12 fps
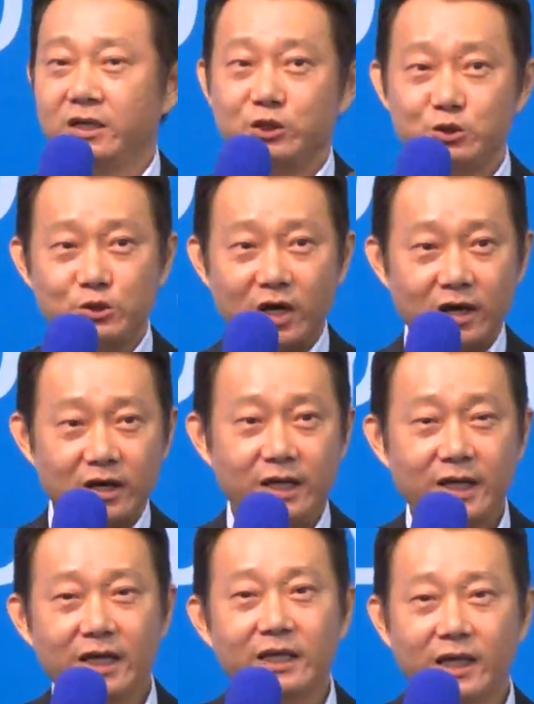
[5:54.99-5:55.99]
You are
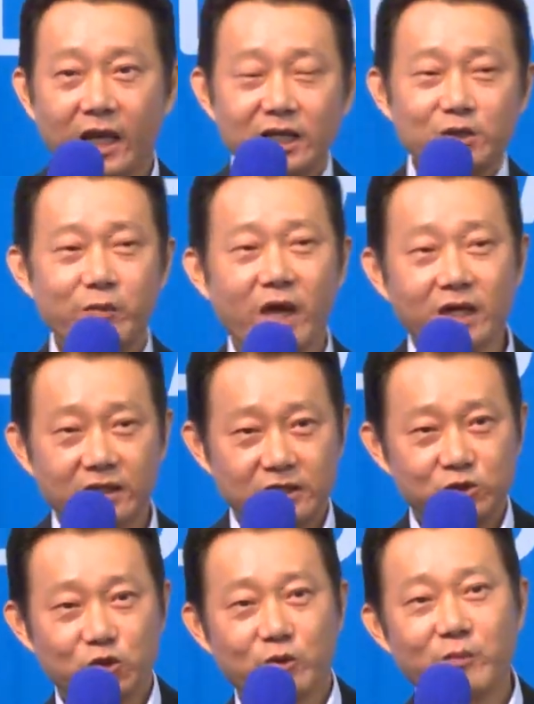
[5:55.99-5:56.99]
getting back
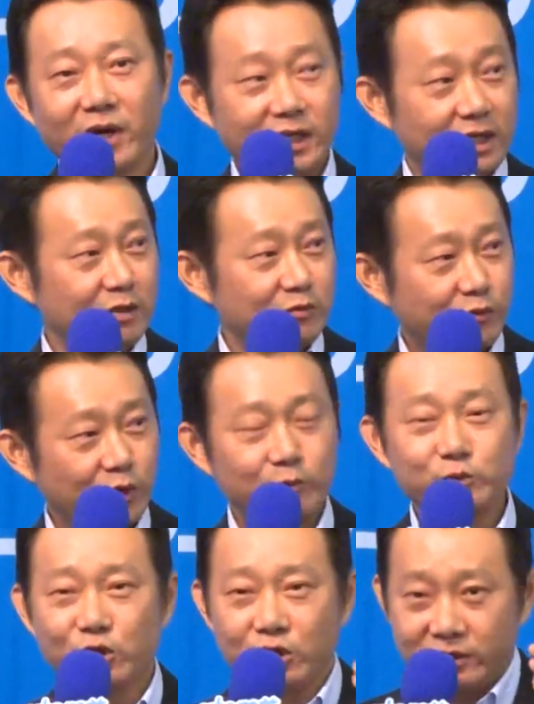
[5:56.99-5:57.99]
your money
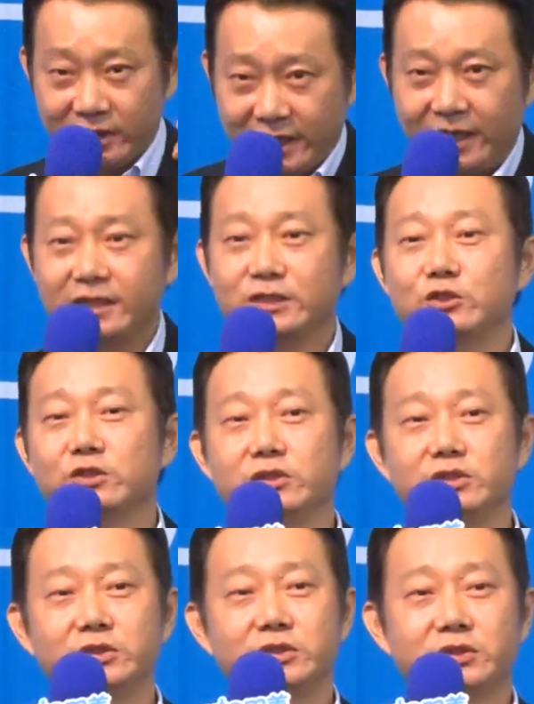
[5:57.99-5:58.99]
from your
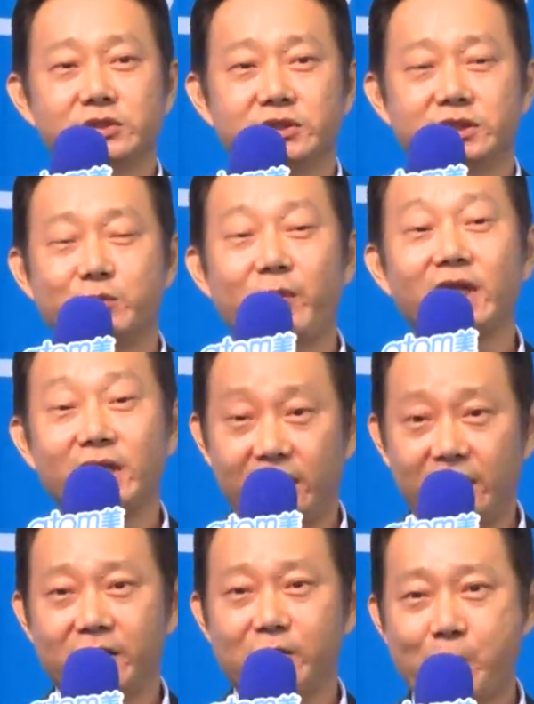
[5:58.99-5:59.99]

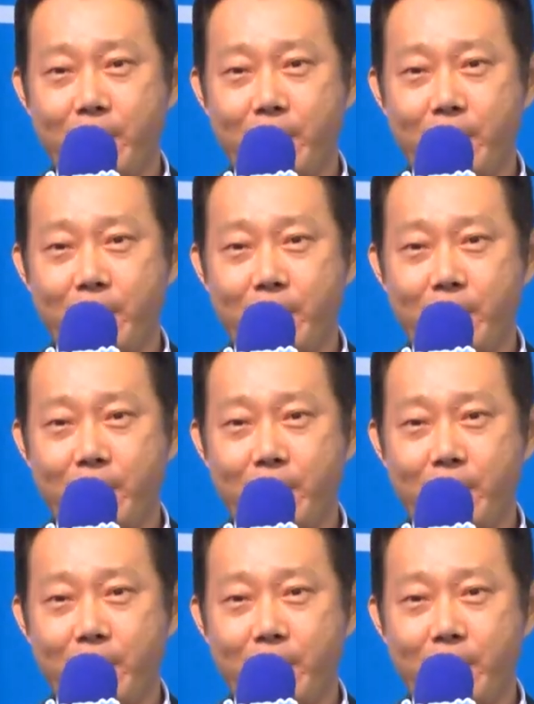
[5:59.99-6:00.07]
spending.